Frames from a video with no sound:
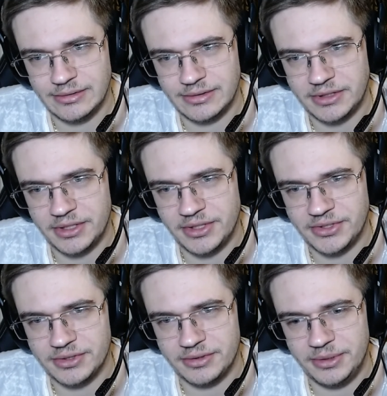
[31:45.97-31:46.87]
Started
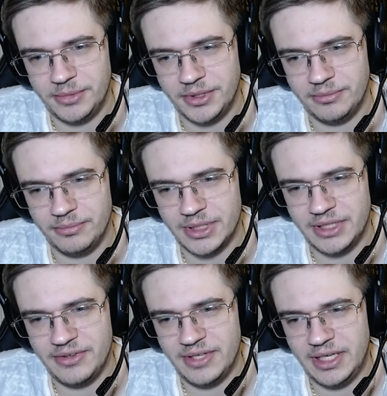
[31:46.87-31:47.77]
screaming, but
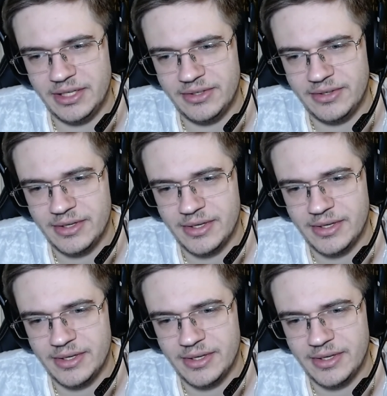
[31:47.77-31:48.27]
in the end,